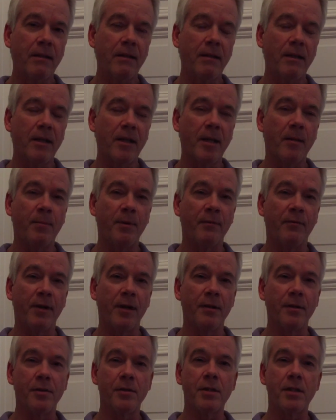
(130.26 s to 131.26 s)
A couple of
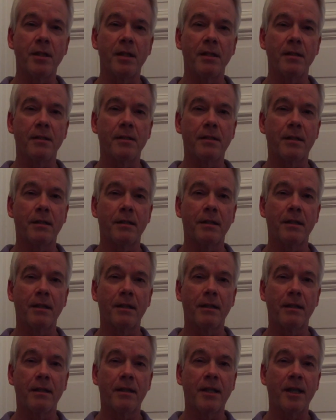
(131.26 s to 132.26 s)
other scenes
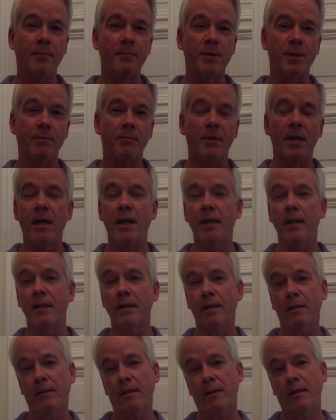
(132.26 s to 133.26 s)
come to mind.
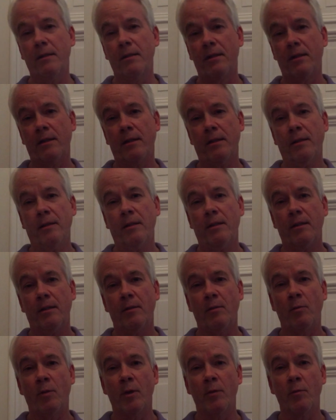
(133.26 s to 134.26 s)

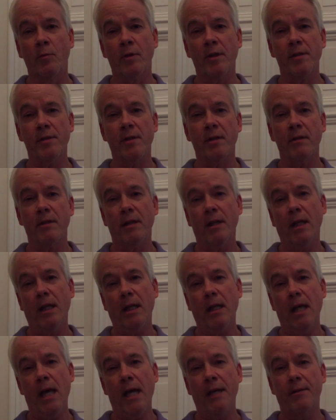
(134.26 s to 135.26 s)
One was,
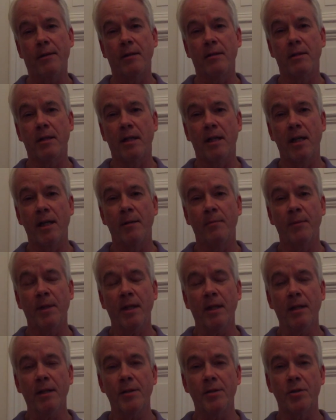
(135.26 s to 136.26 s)
at the time, the
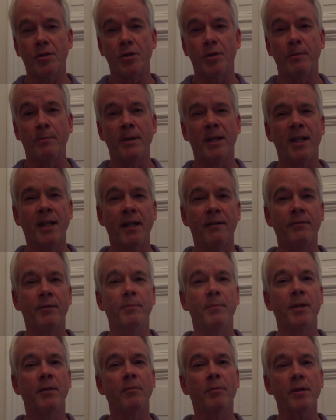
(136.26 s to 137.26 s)
East German
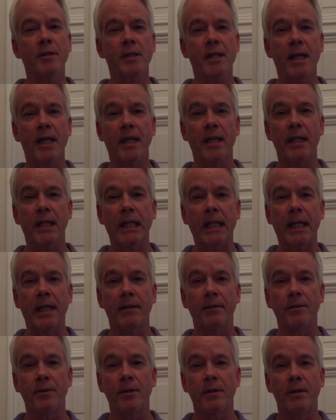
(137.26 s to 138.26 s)
government was handing
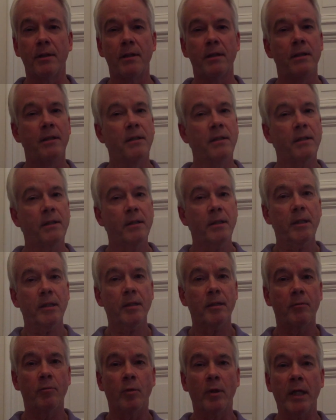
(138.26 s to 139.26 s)
out
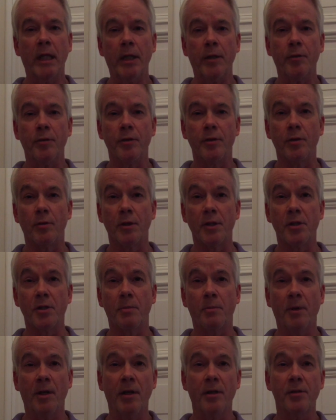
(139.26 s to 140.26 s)
100
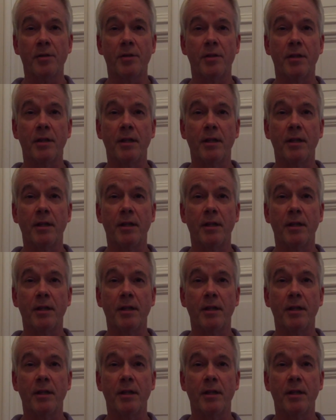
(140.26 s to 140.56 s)
Deutschmarks